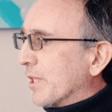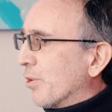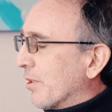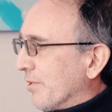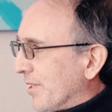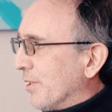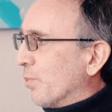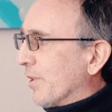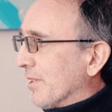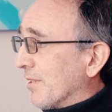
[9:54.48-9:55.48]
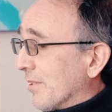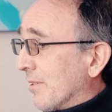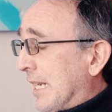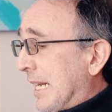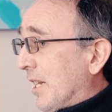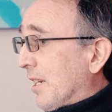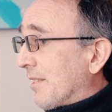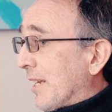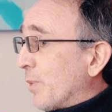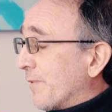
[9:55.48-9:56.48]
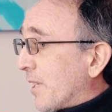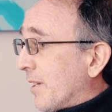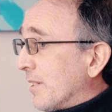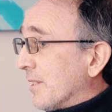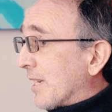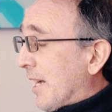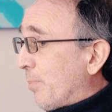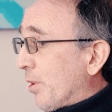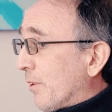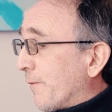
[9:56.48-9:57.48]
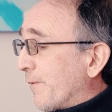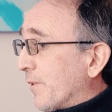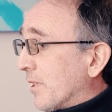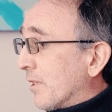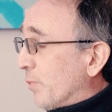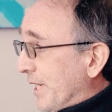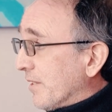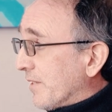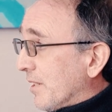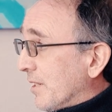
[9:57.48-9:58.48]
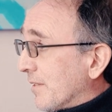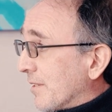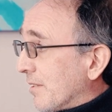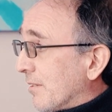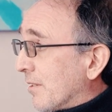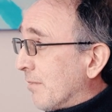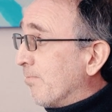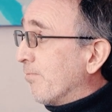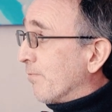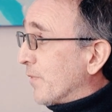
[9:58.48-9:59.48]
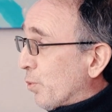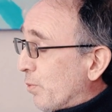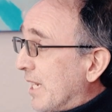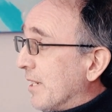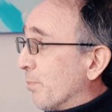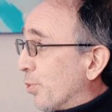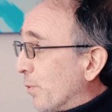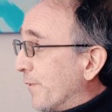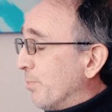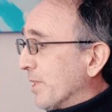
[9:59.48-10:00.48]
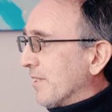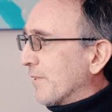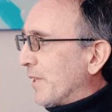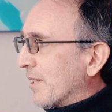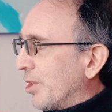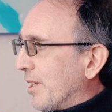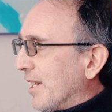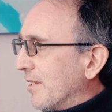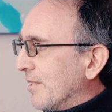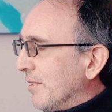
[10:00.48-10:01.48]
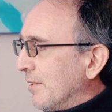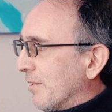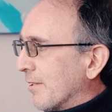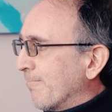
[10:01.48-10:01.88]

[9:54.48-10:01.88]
We don't continue with that. Yeah? Then we have done a couple of redesigns, so really improve the business functionality,